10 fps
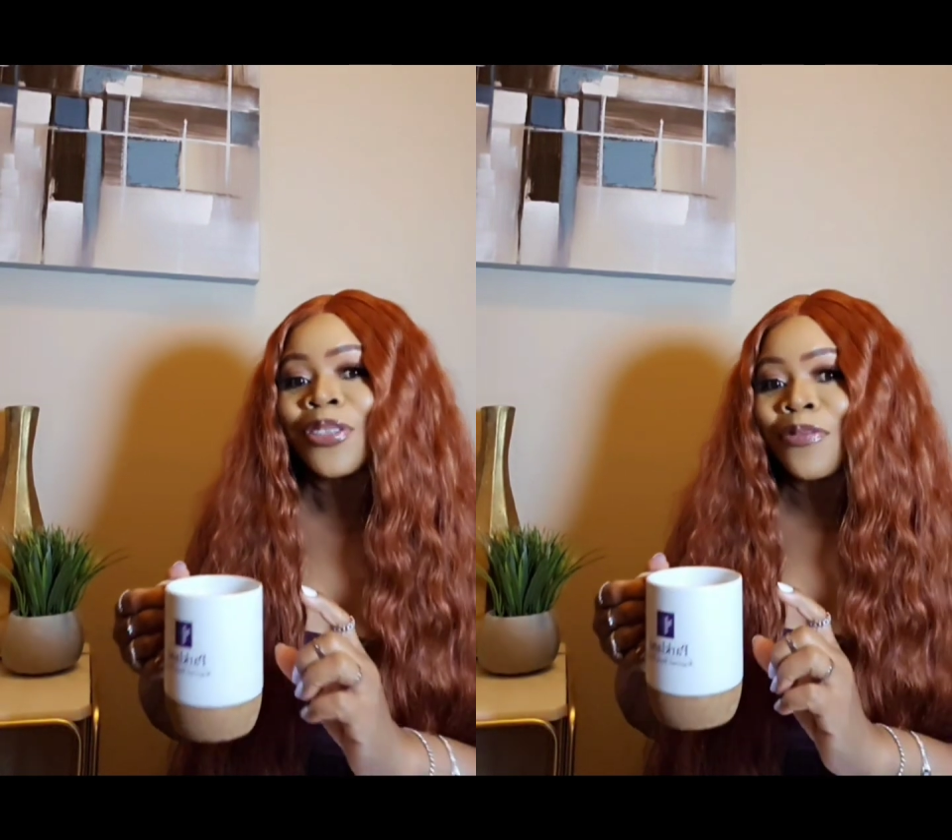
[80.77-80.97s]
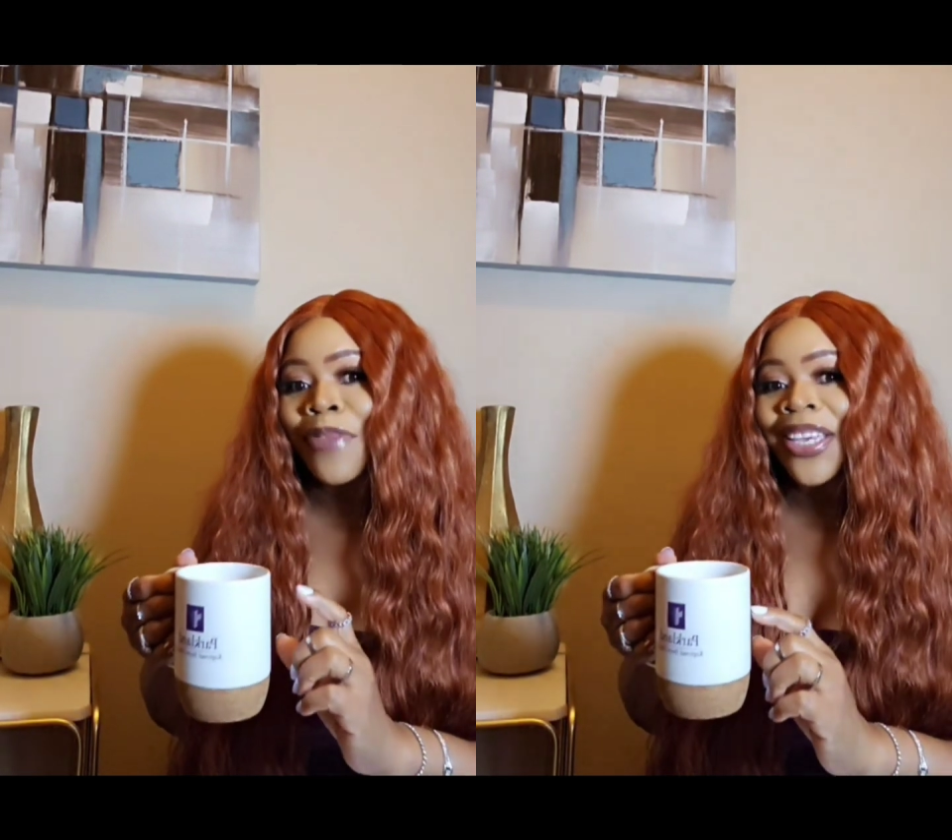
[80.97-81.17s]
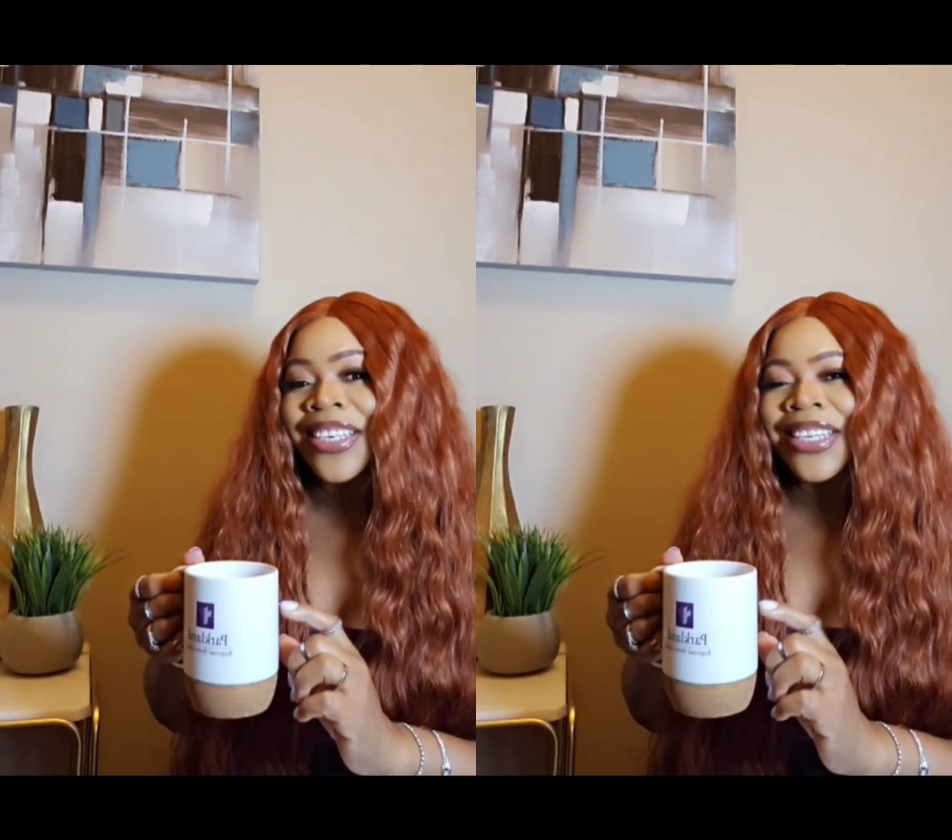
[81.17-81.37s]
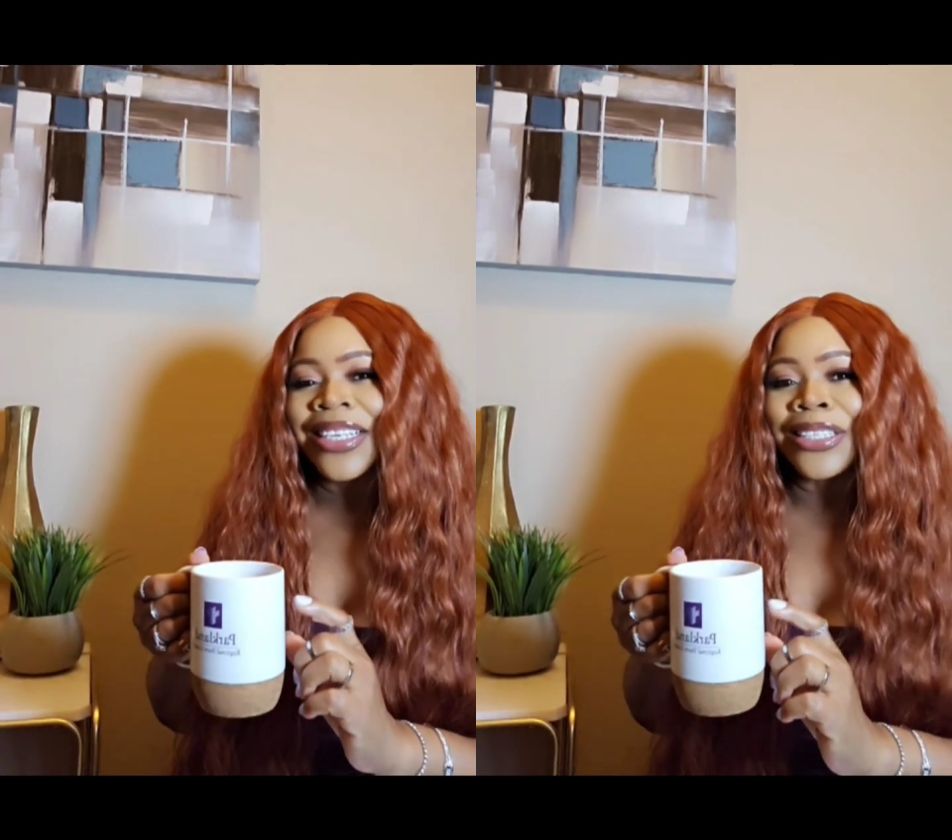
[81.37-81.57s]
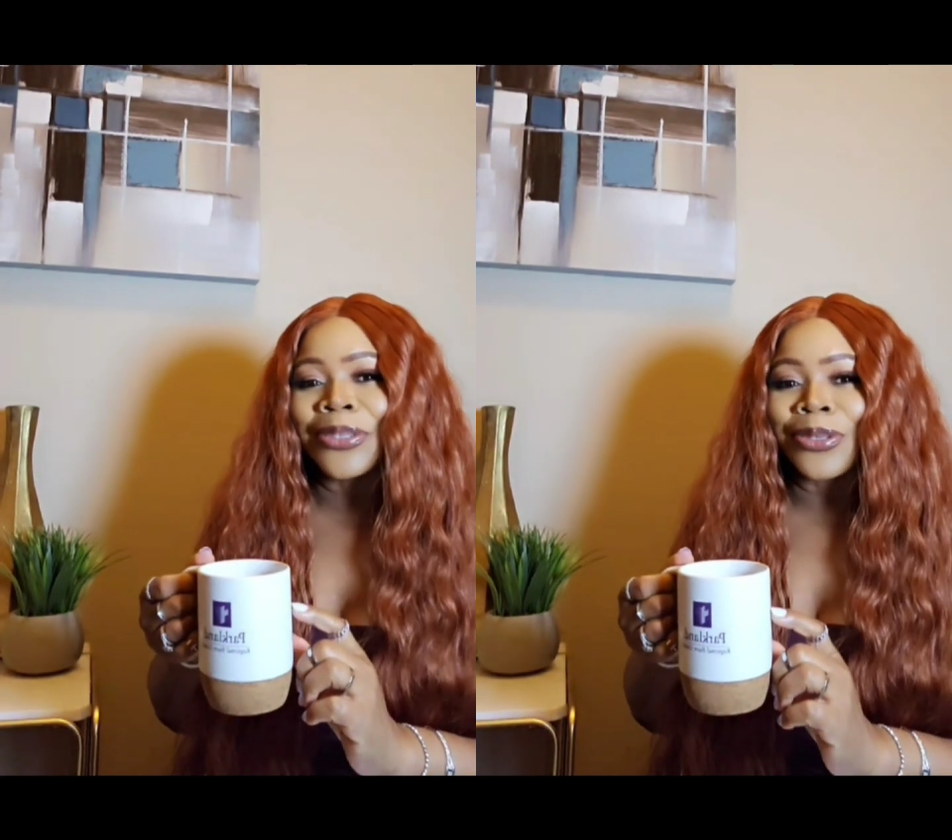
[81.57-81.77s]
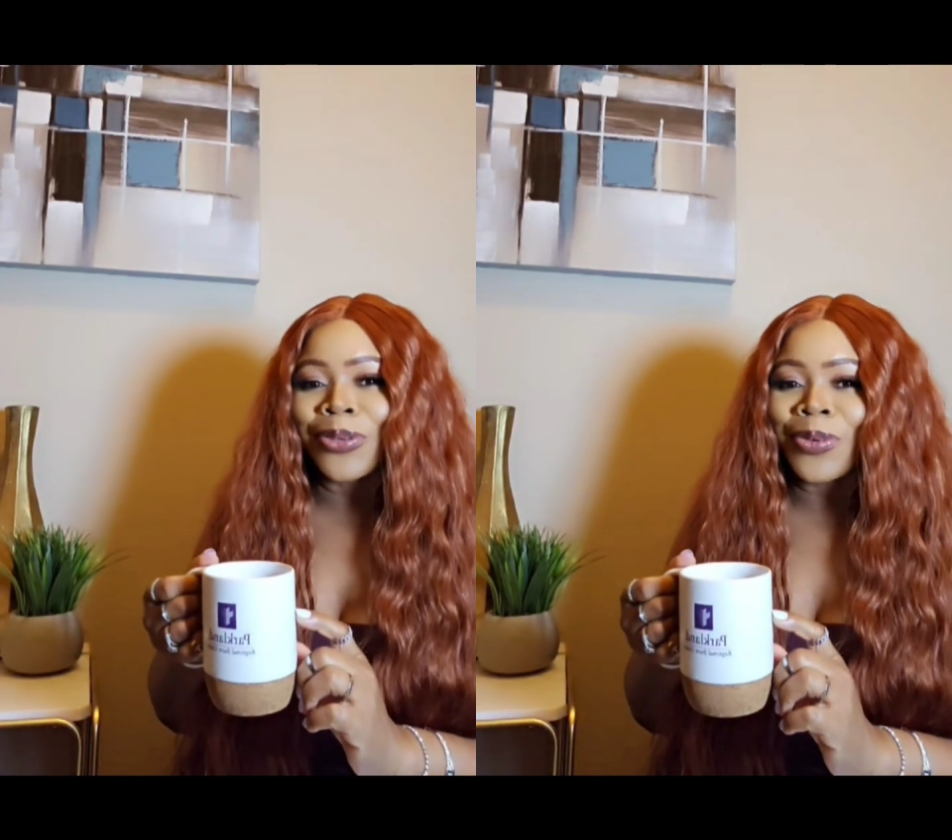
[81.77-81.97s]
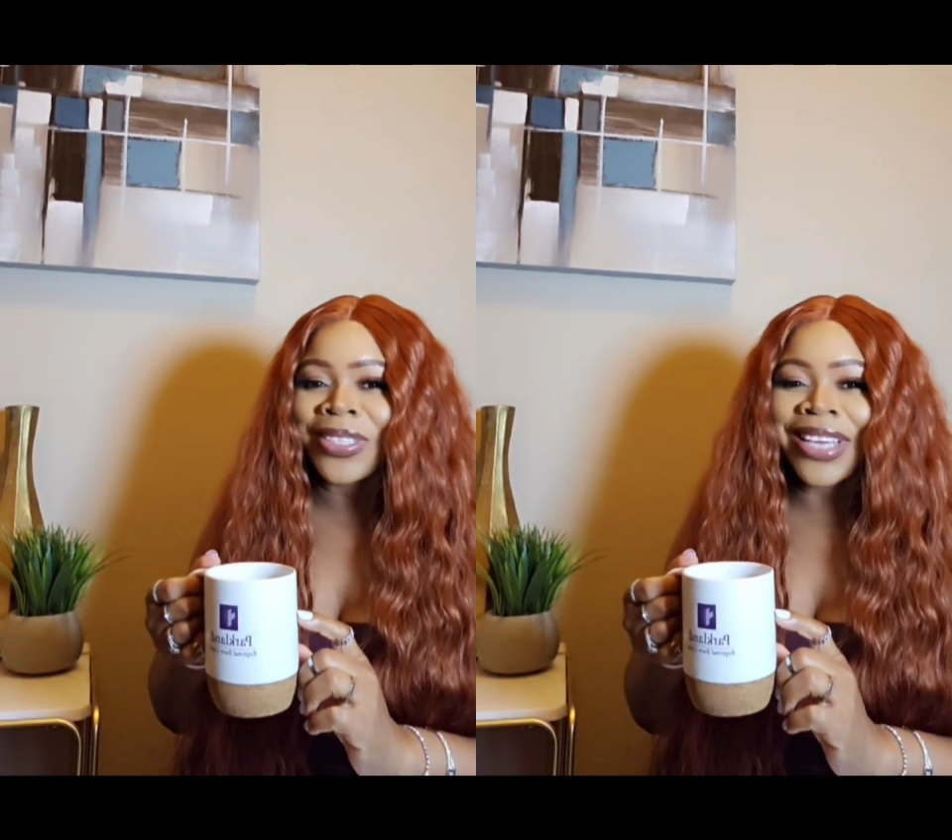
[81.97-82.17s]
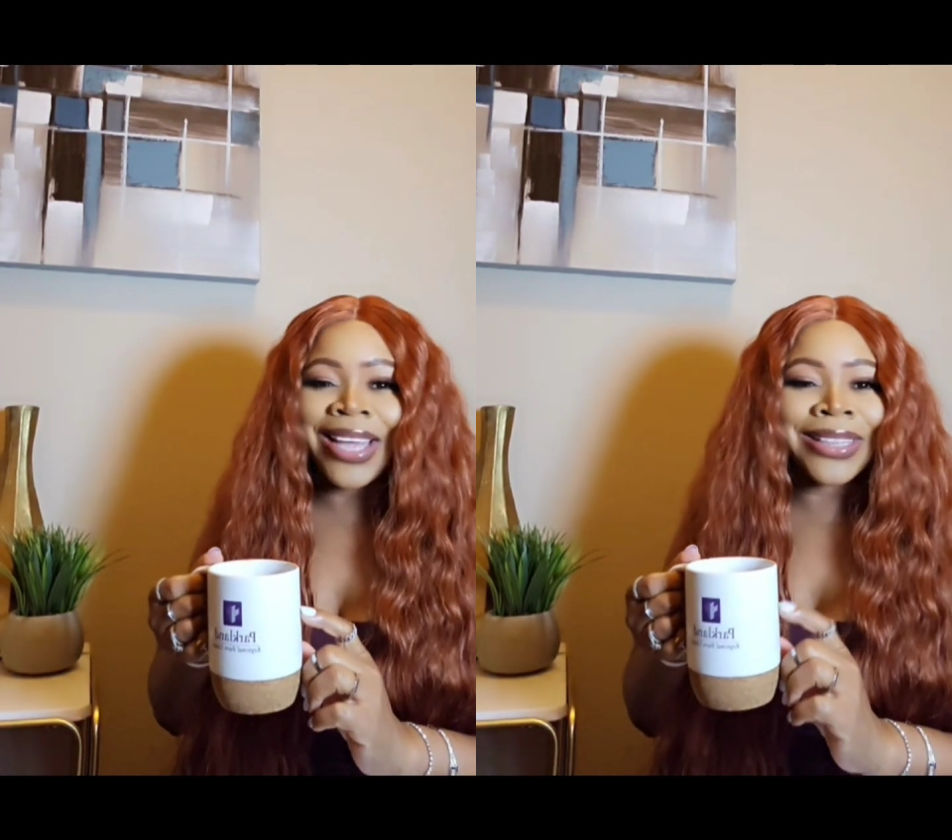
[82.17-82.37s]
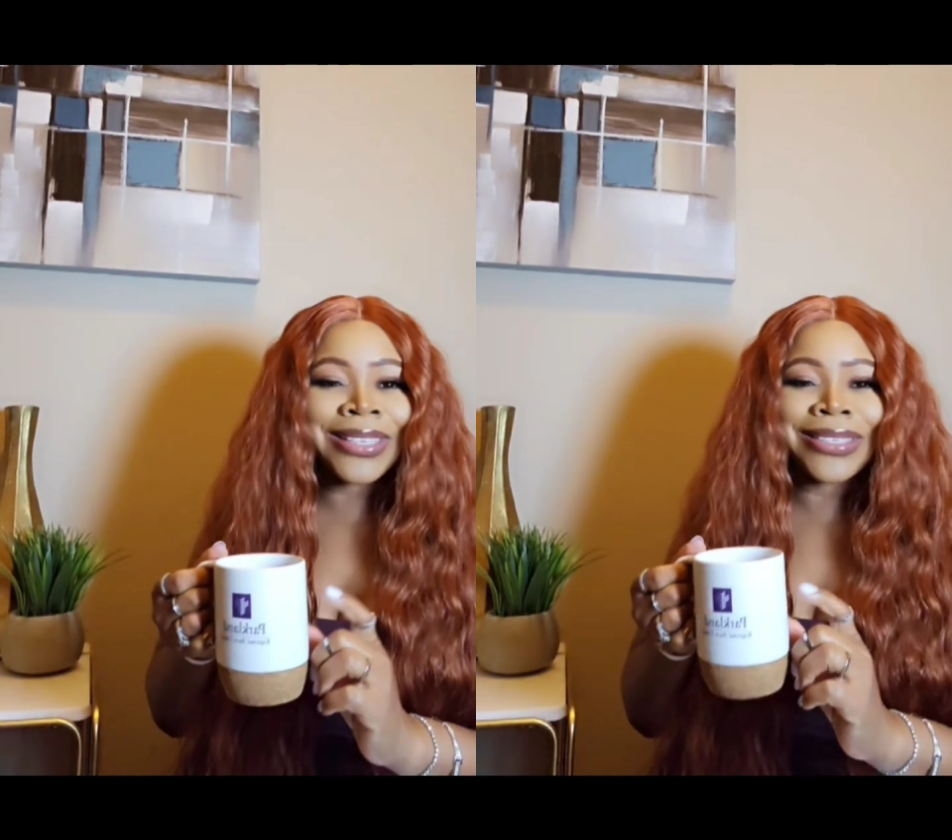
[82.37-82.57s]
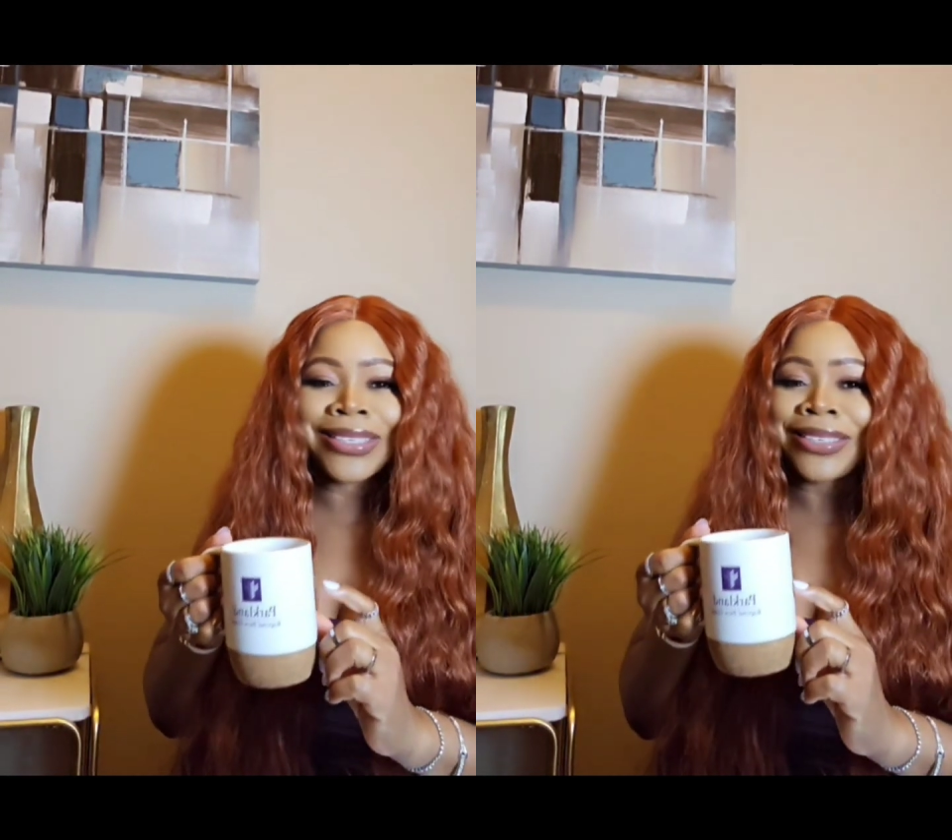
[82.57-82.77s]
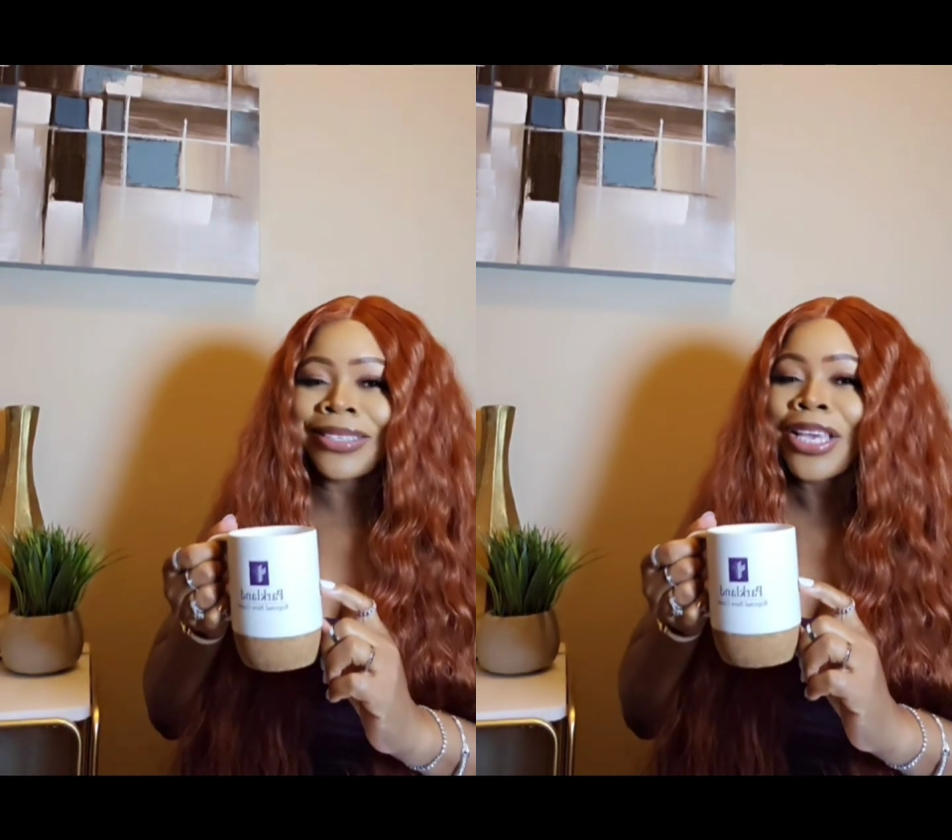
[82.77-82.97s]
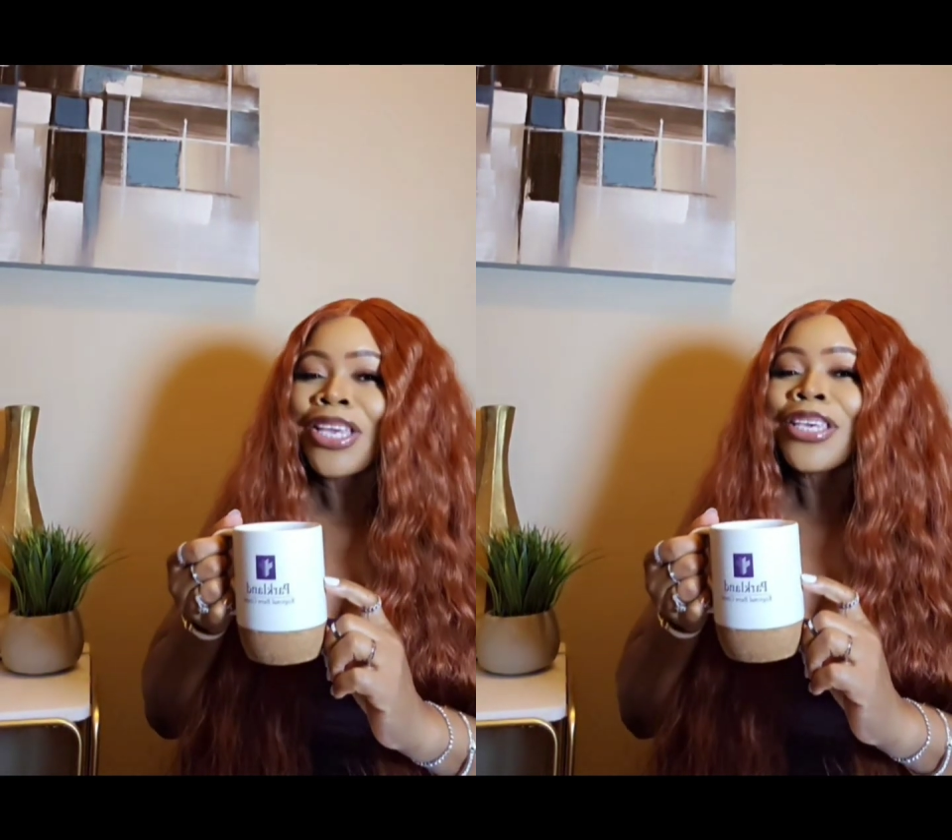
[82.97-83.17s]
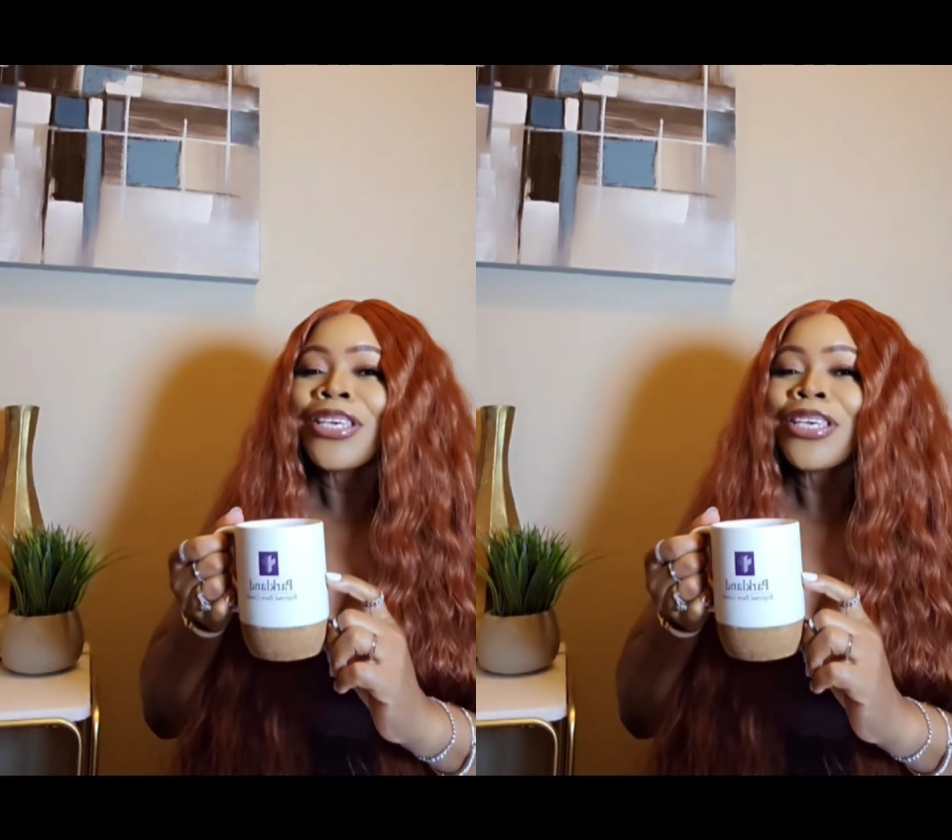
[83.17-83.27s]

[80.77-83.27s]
to make it a little sweet. And this is